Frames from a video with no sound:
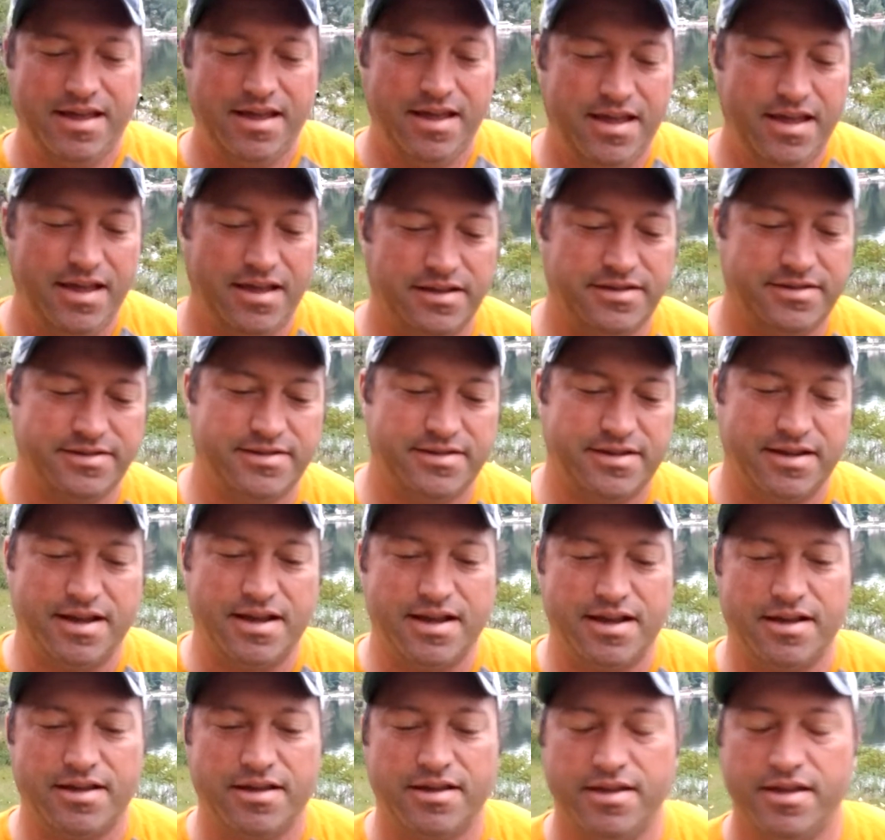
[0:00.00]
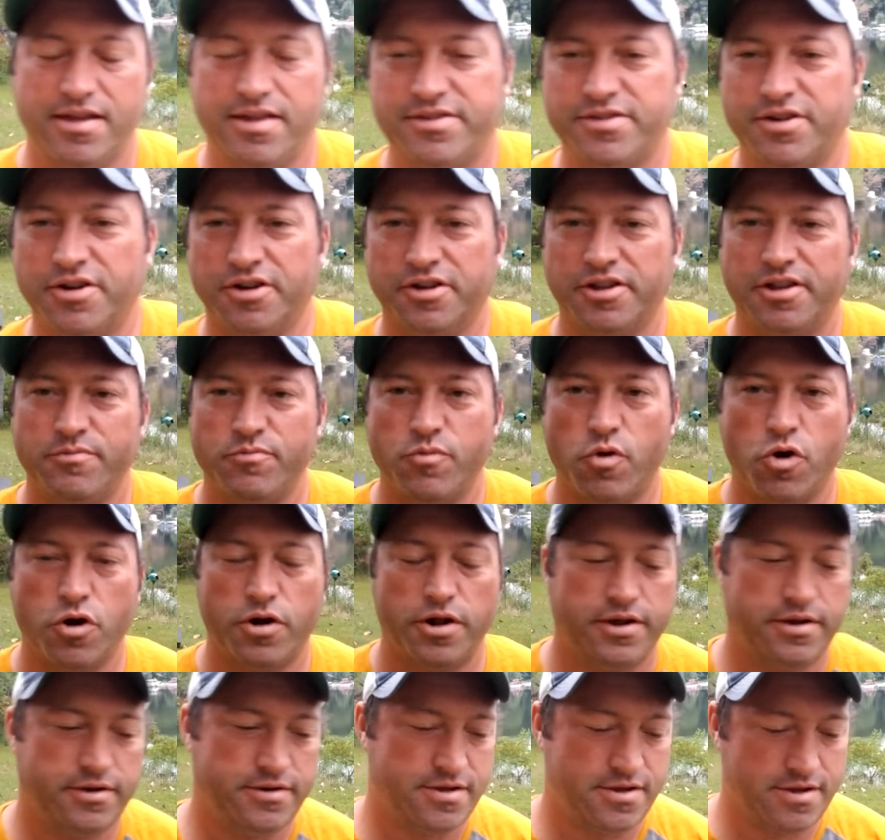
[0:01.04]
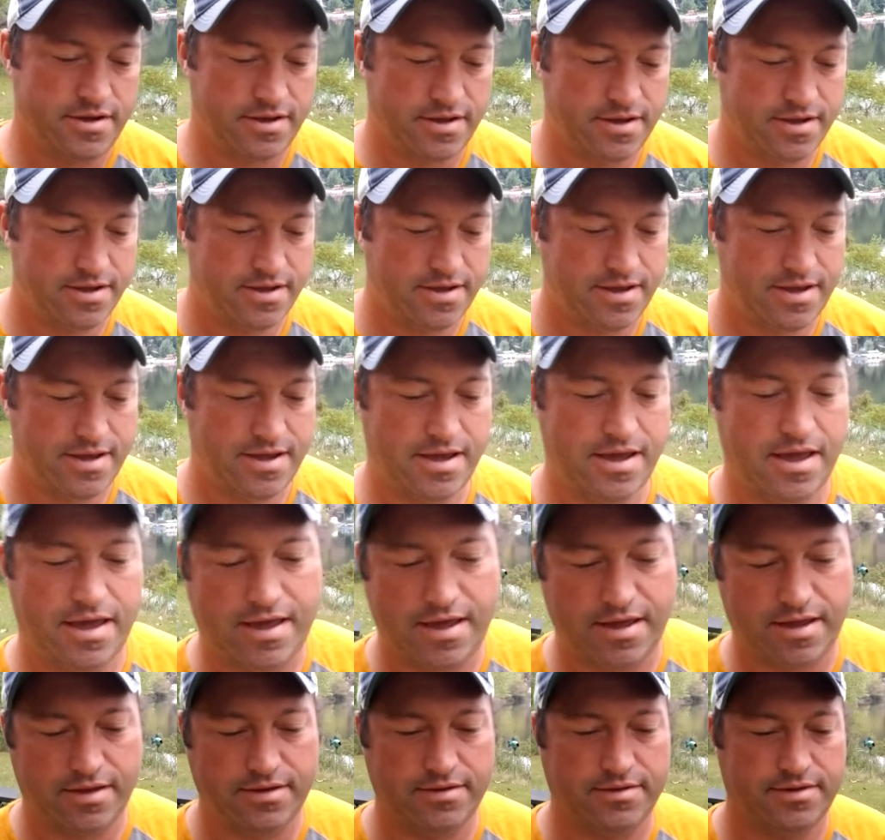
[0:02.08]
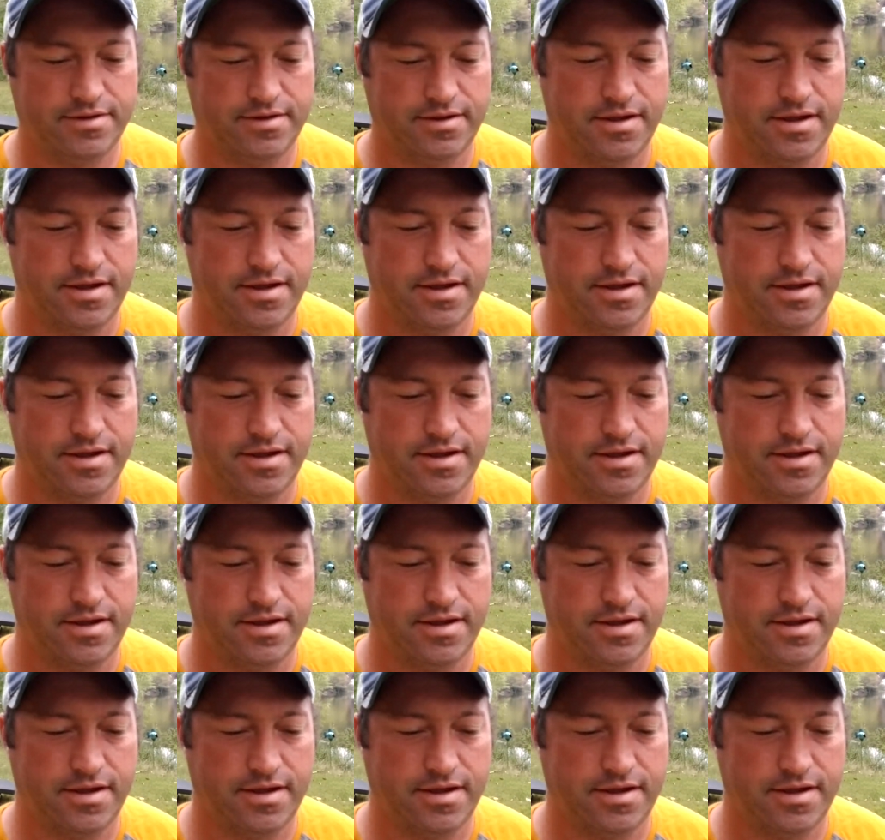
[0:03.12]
It's early morning and